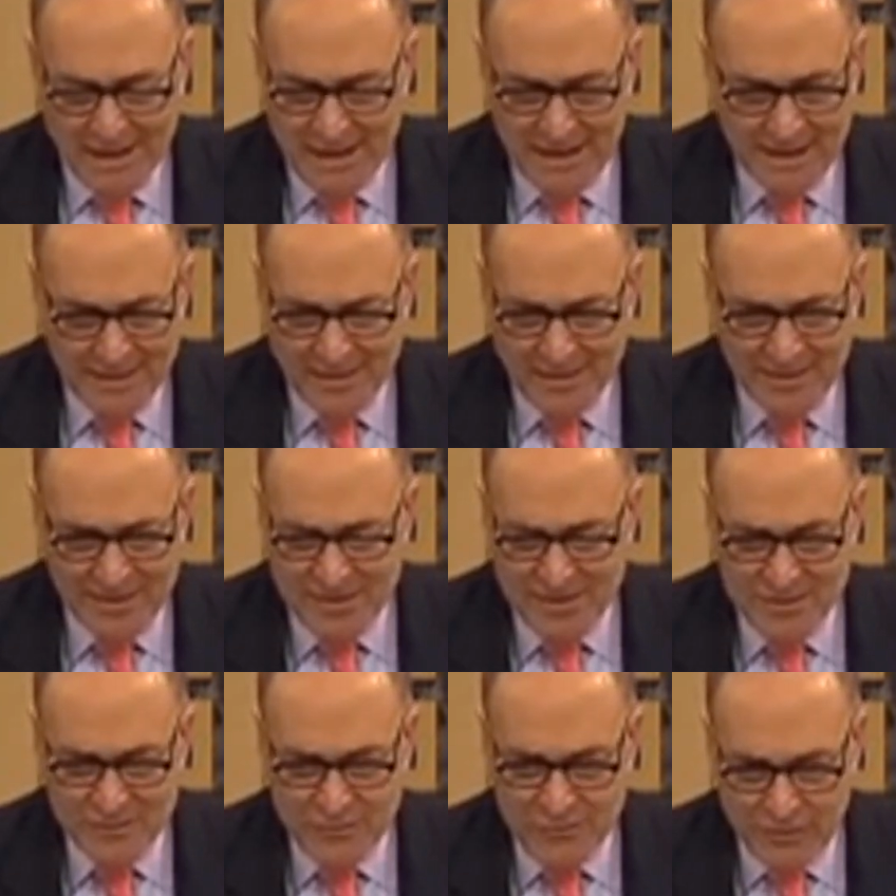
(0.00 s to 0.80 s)
this
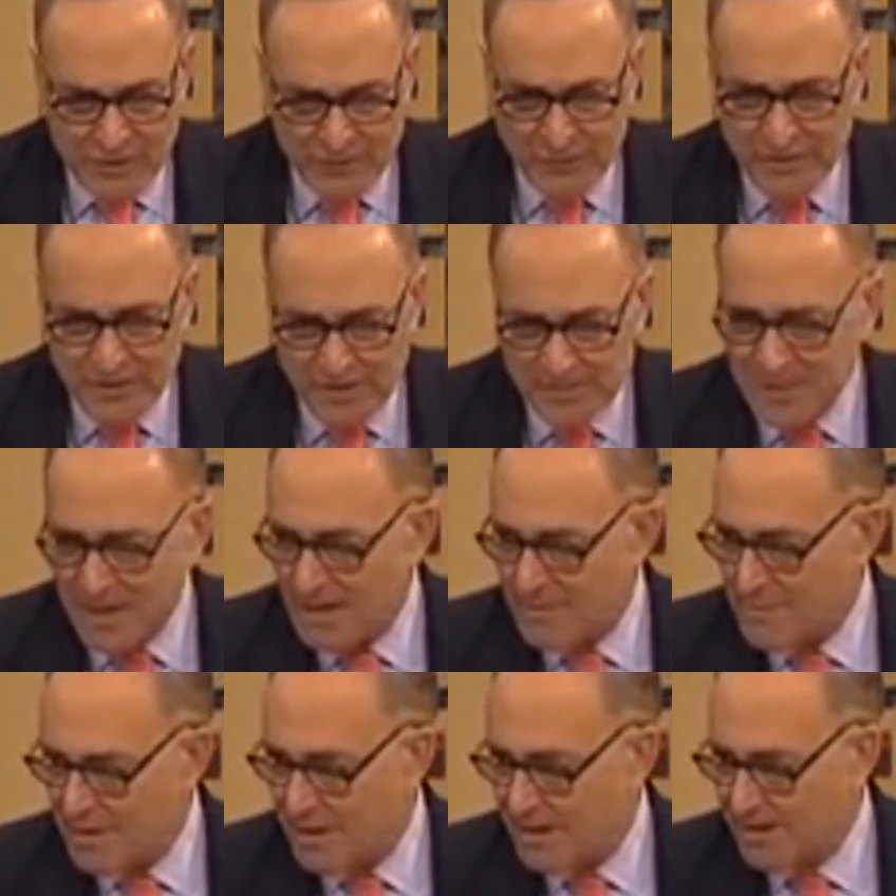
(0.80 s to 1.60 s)
is vivid in
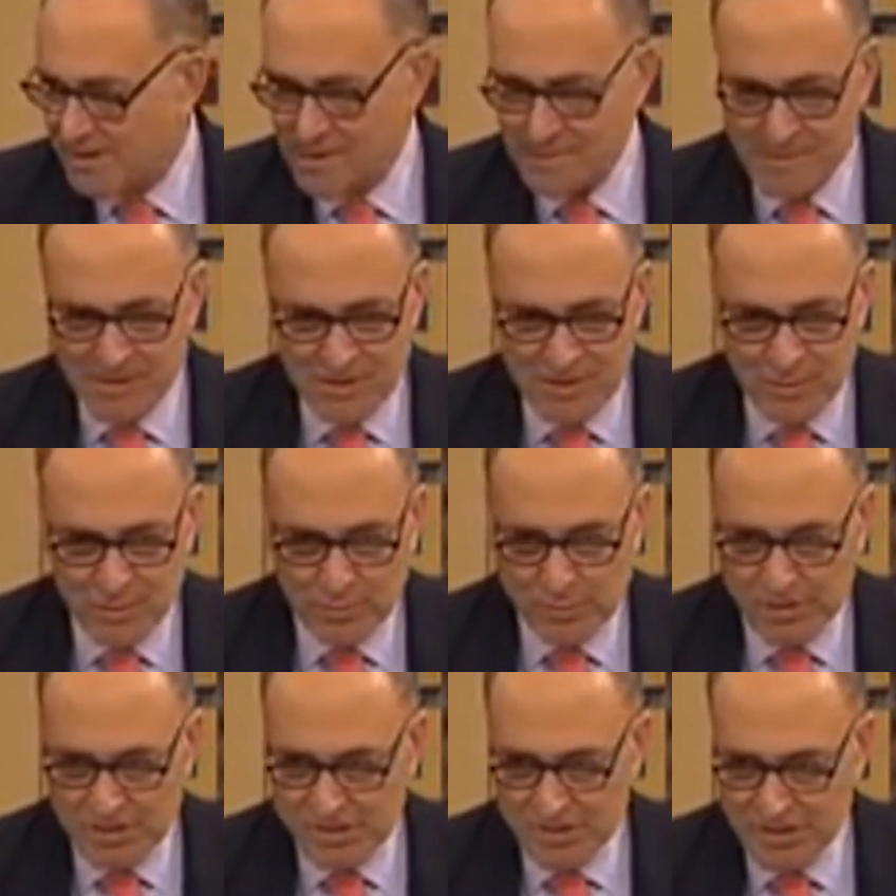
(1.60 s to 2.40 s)
my mind, Mr.
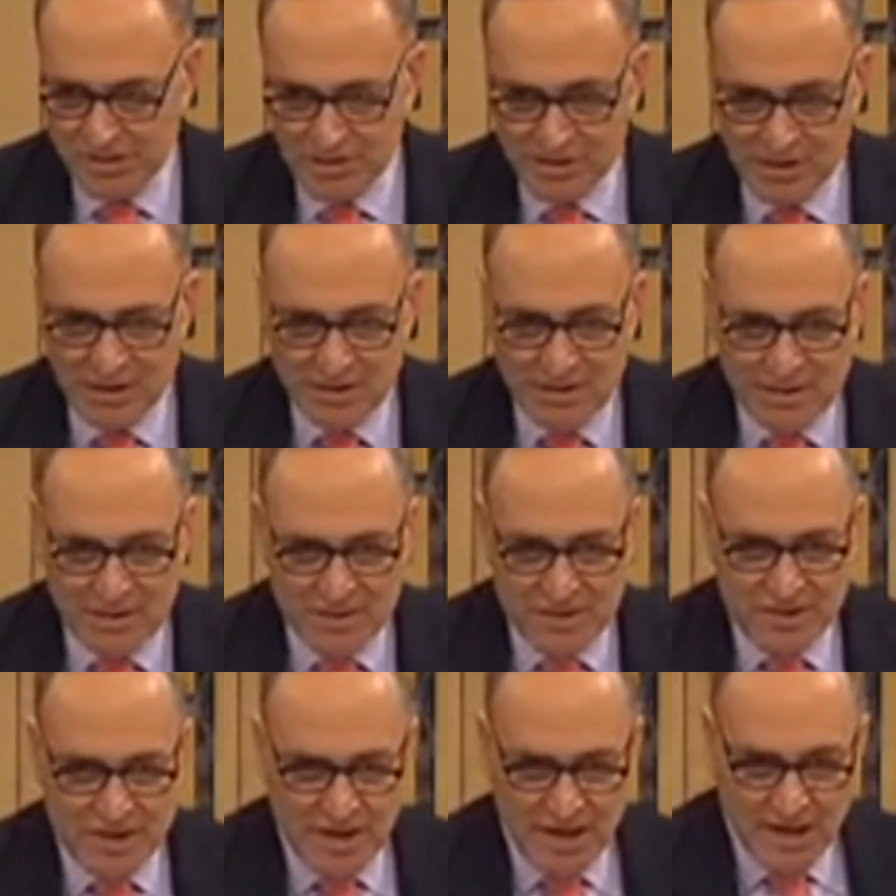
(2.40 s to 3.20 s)
President, the
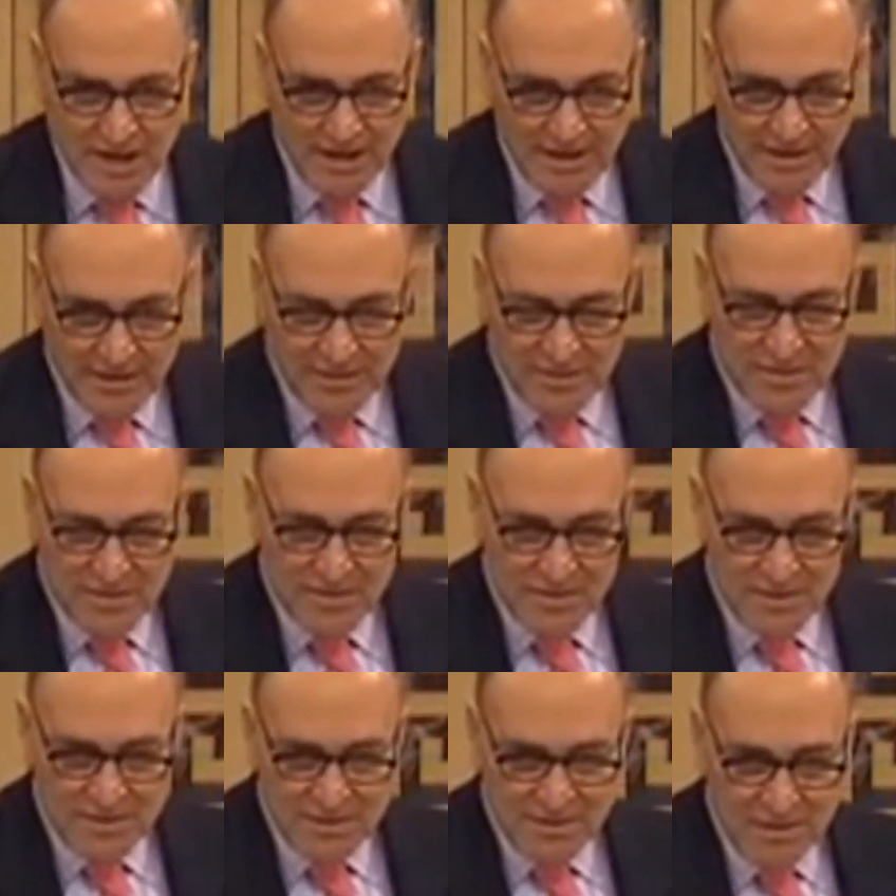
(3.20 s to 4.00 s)
signs
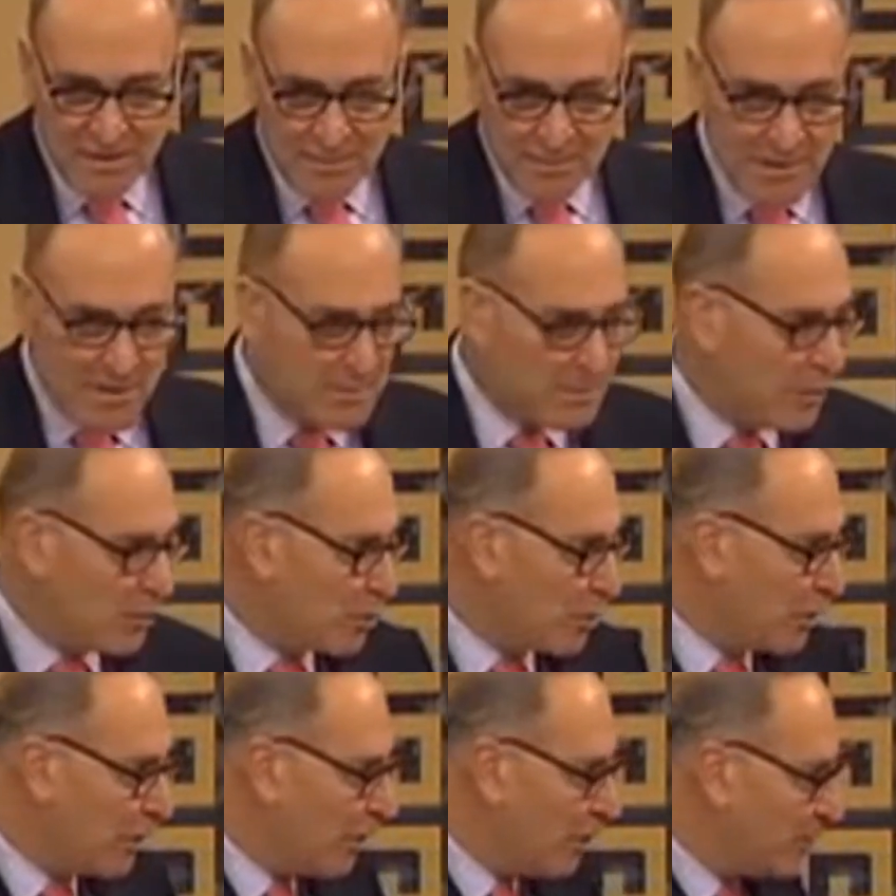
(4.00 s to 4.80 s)
people
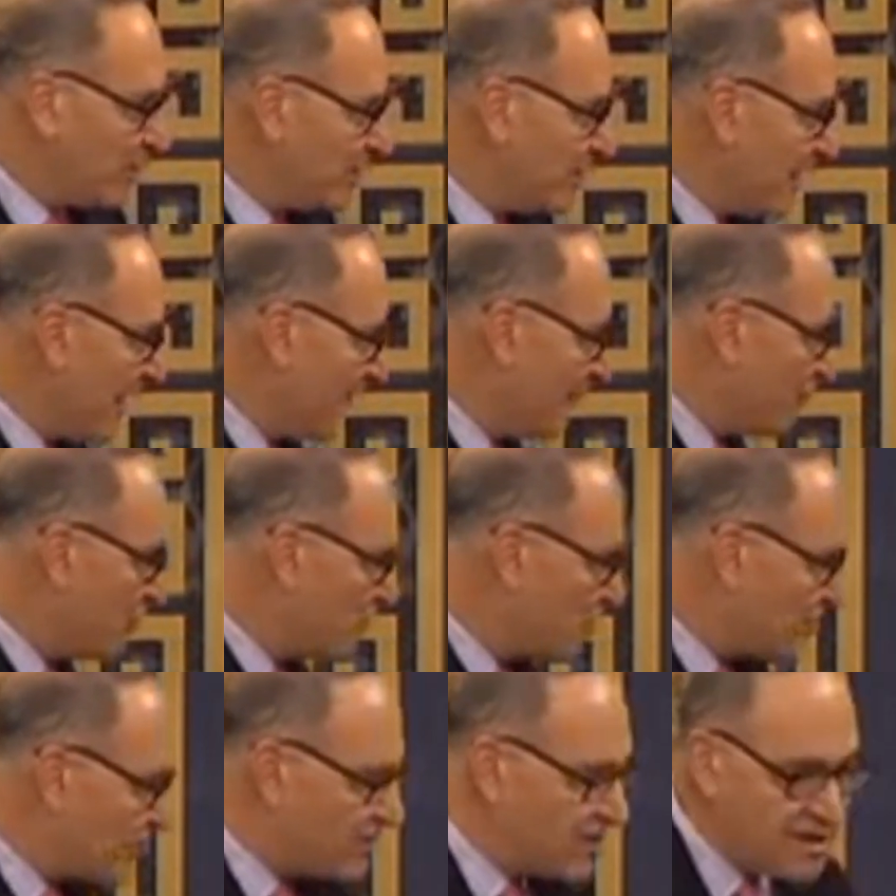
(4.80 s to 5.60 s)
were holding. Have
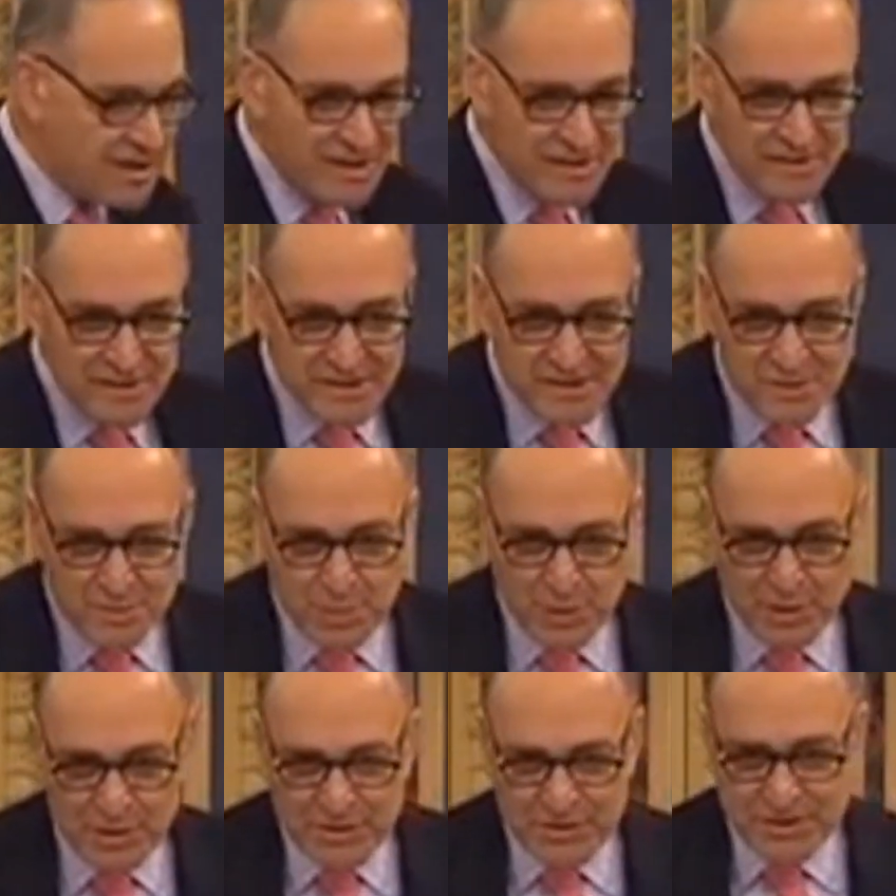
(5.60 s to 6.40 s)
you seen this
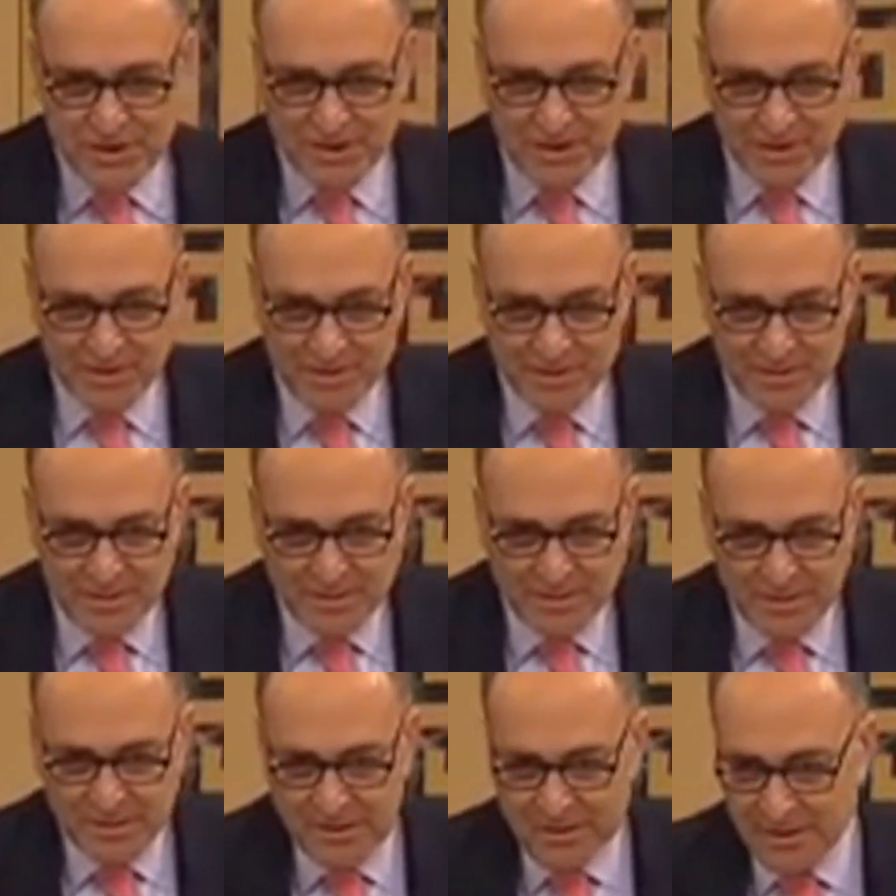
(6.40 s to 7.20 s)
person?
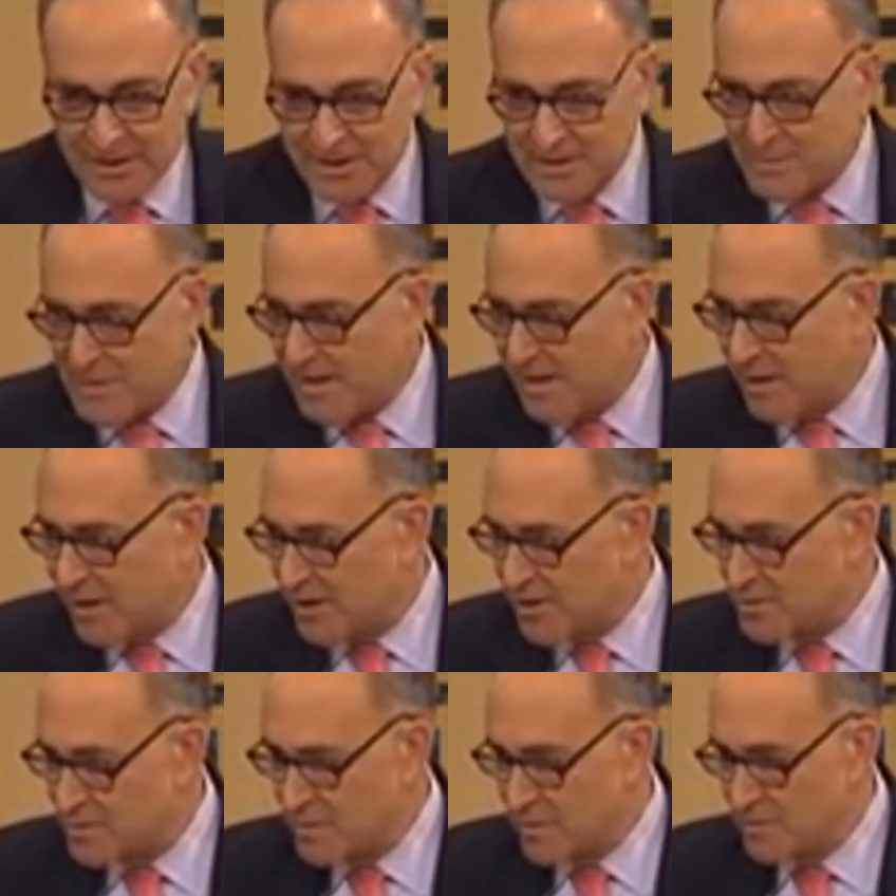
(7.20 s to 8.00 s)
It's my
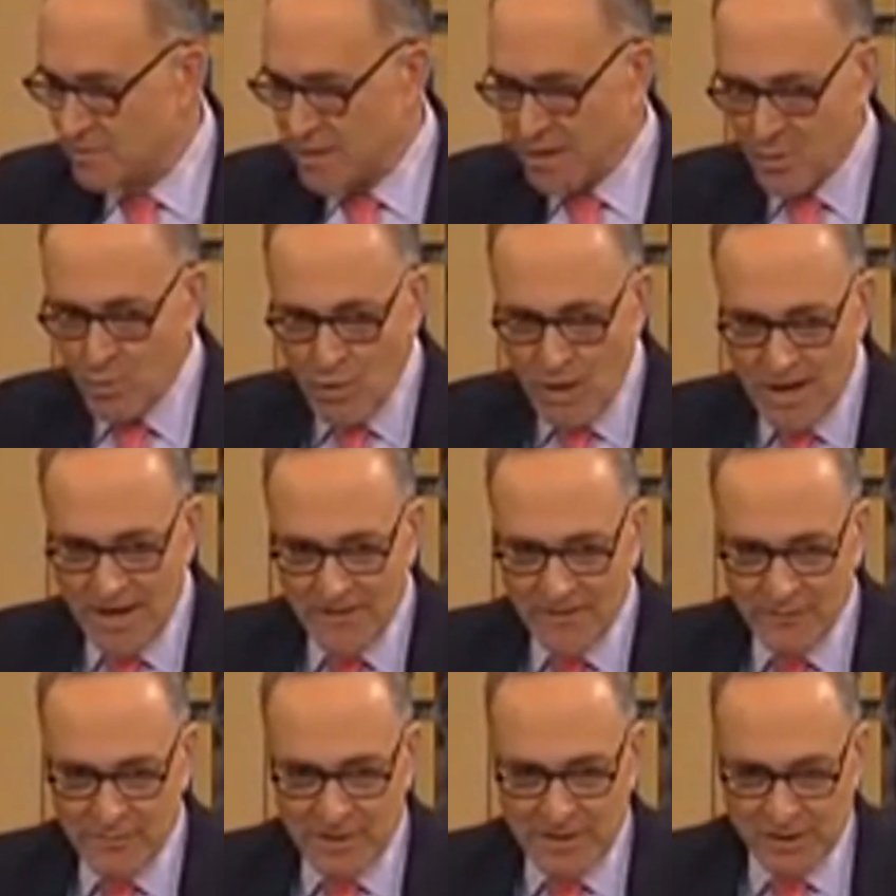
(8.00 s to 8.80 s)
husband, my
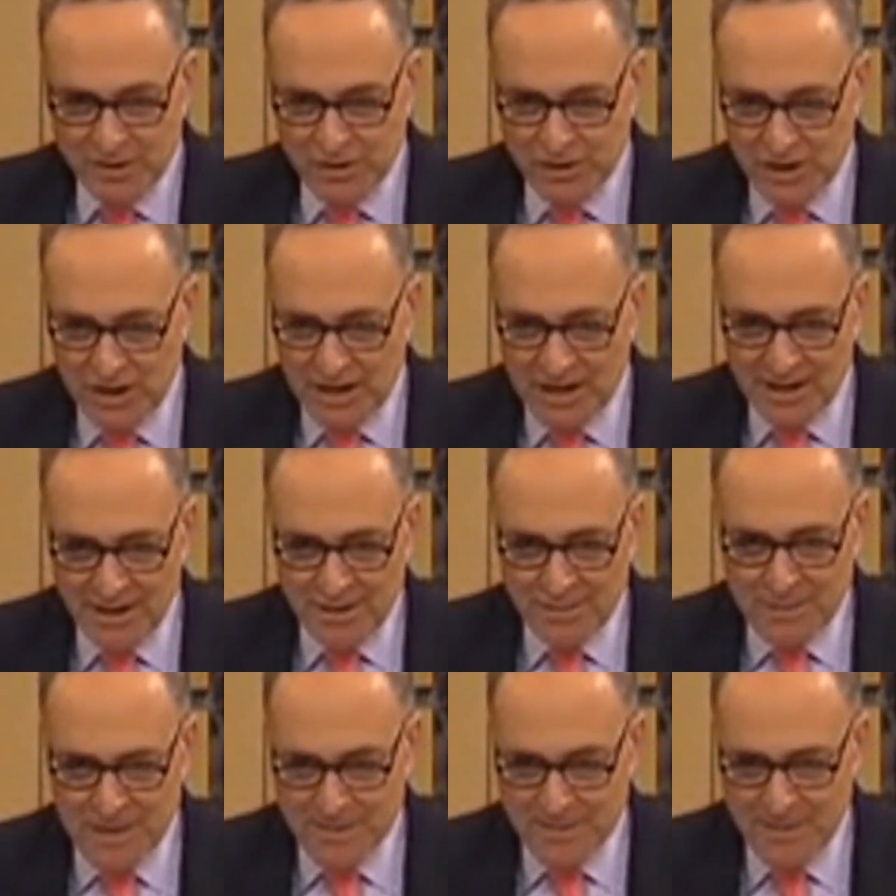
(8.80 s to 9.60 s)
wife, my
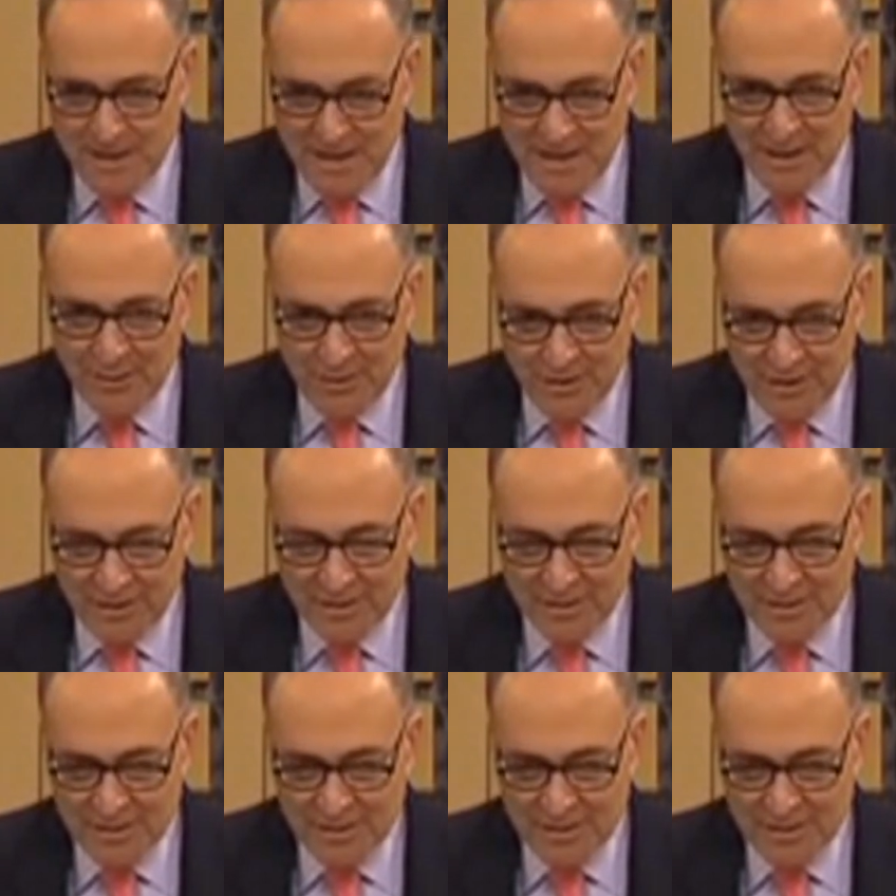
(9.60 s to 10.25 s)
child, my parent.